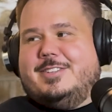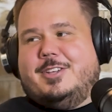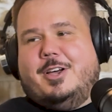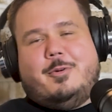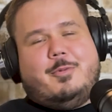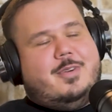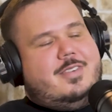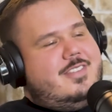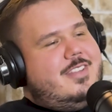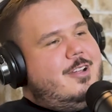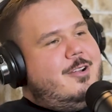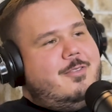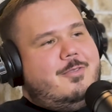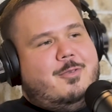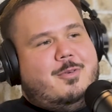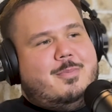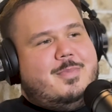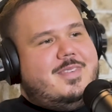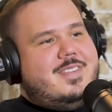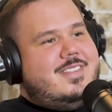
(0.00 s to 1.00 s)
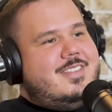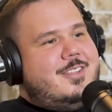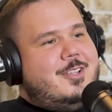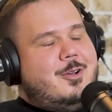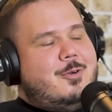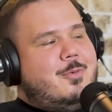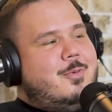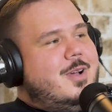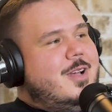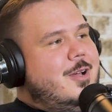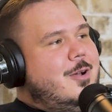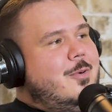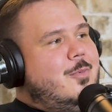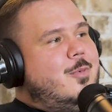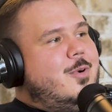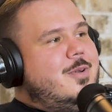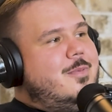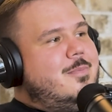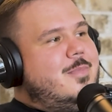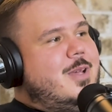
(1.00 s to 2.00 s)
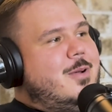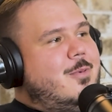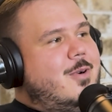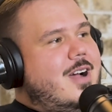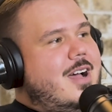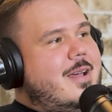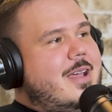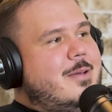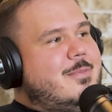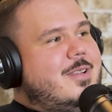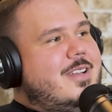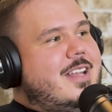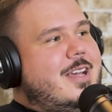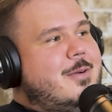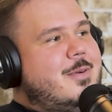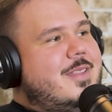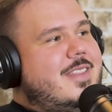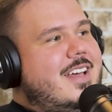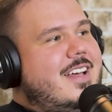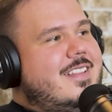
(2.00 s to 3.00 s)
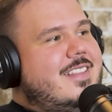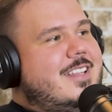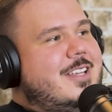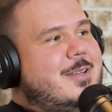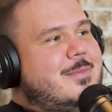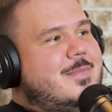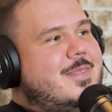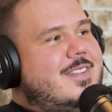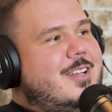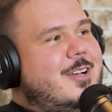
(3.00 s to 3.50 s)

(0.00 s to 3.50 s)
always there for me. So wouldn't be where I am today without them. So